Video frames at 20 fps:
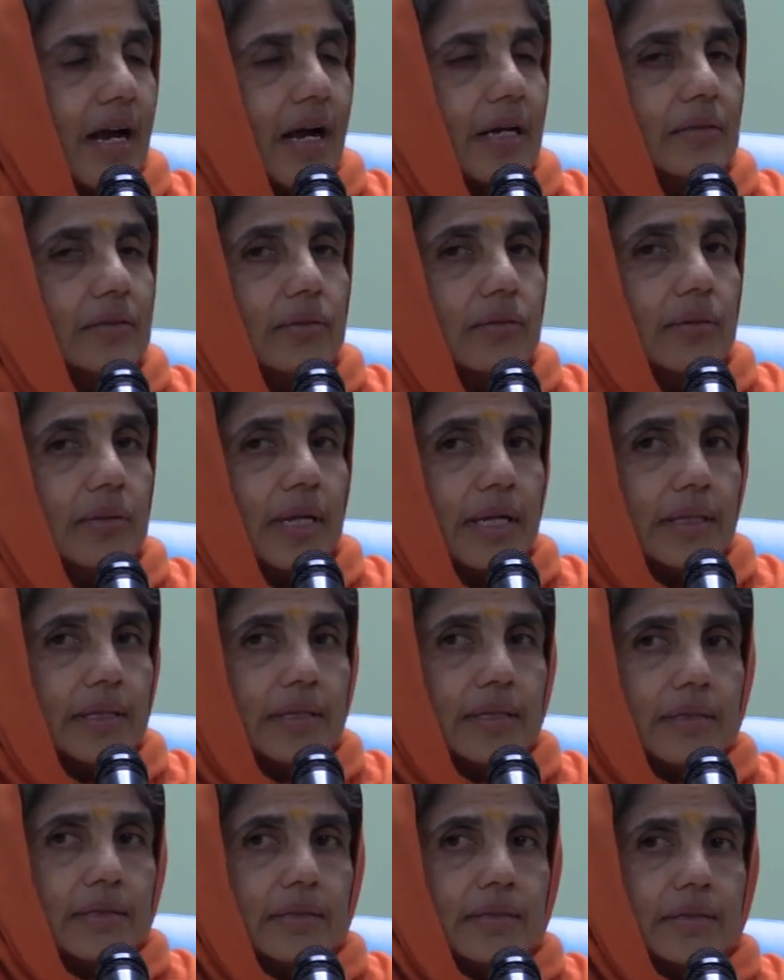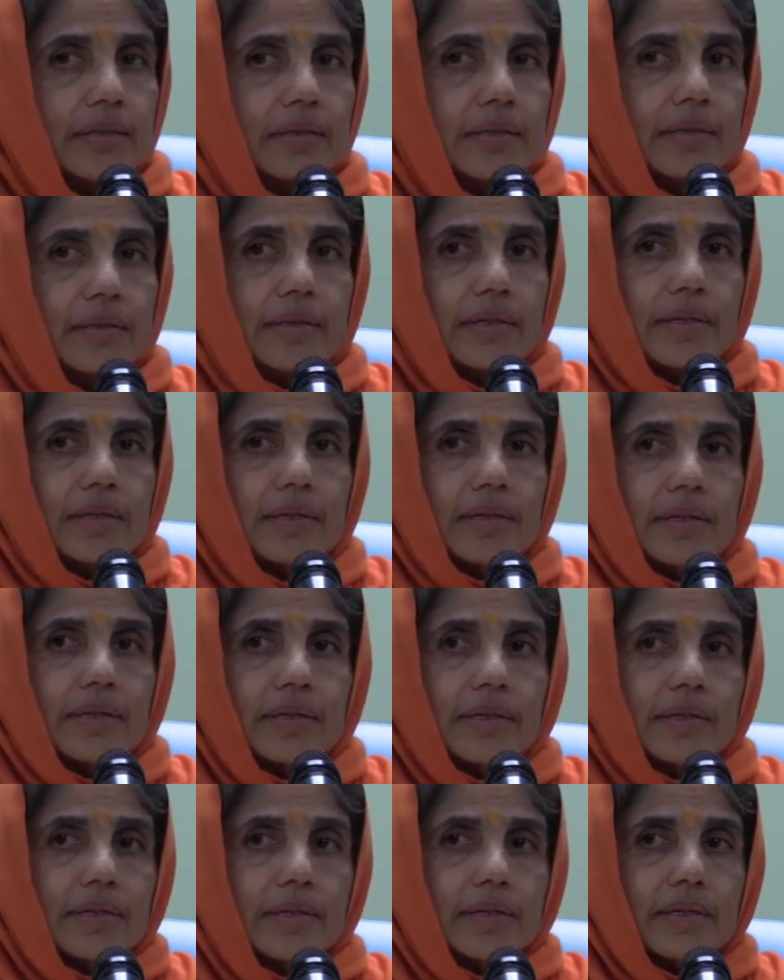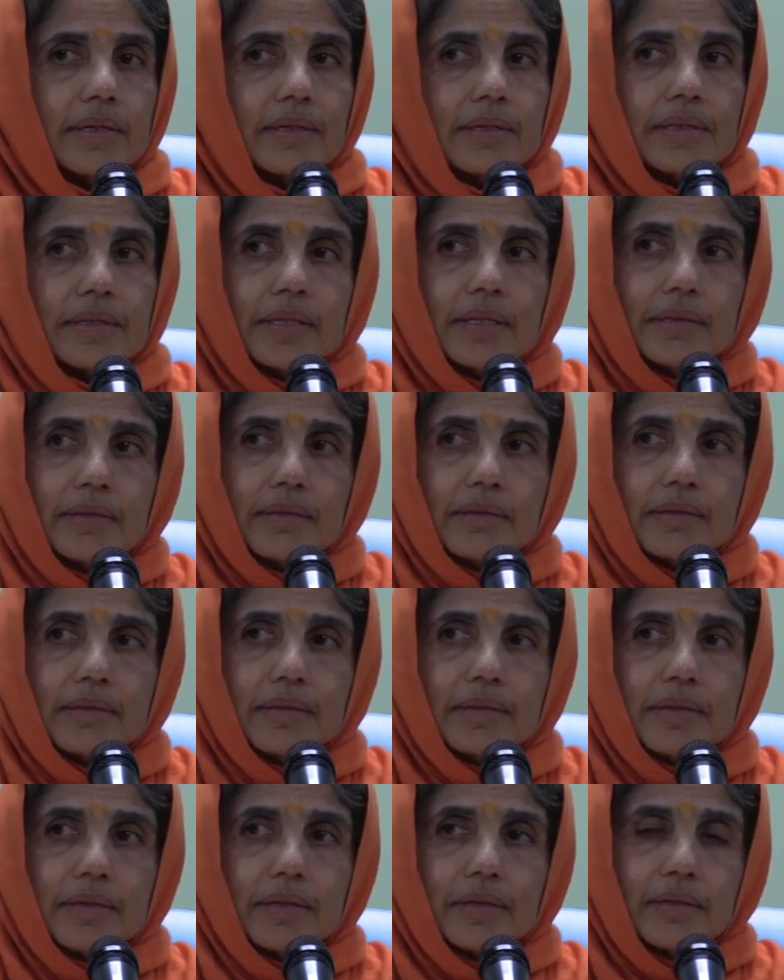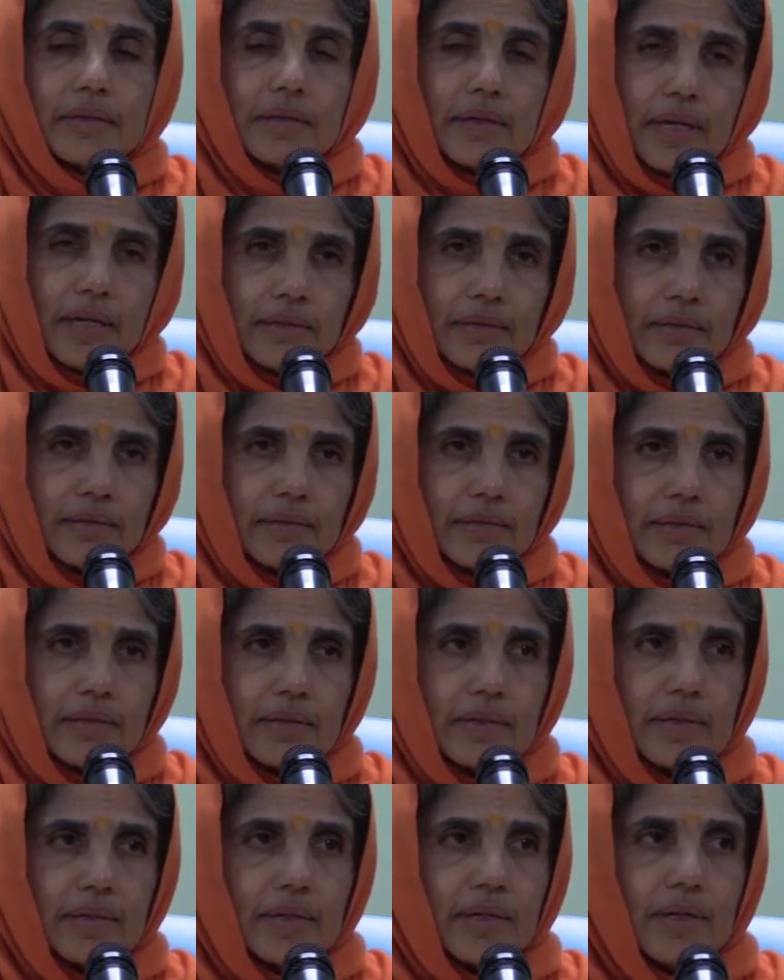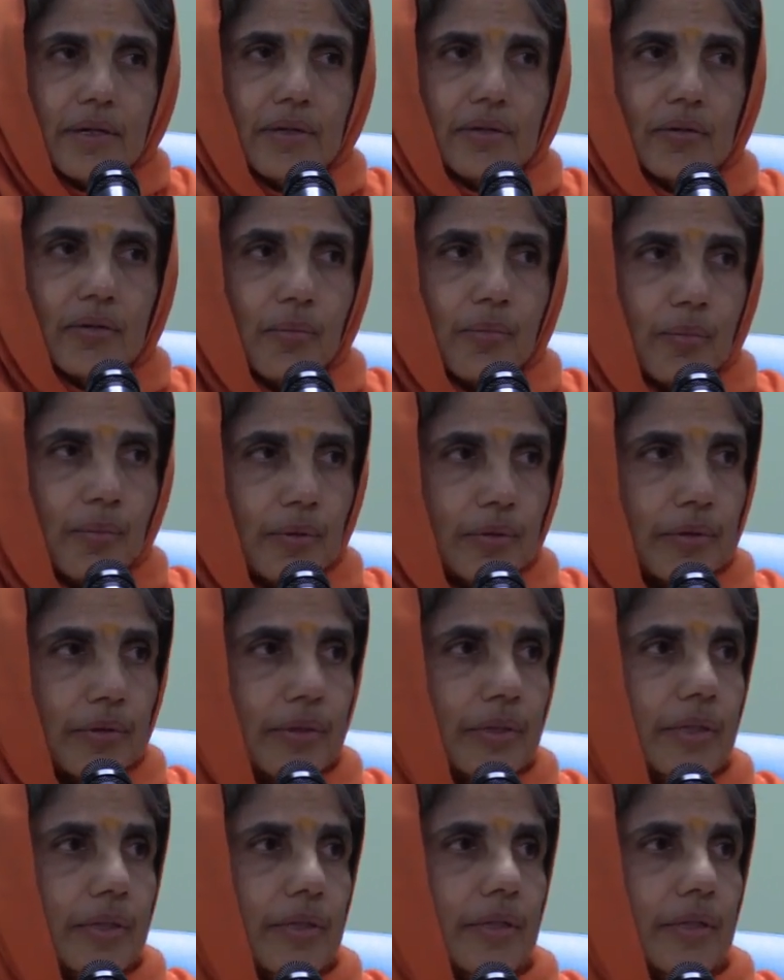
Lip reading: And so like this, this trust you put,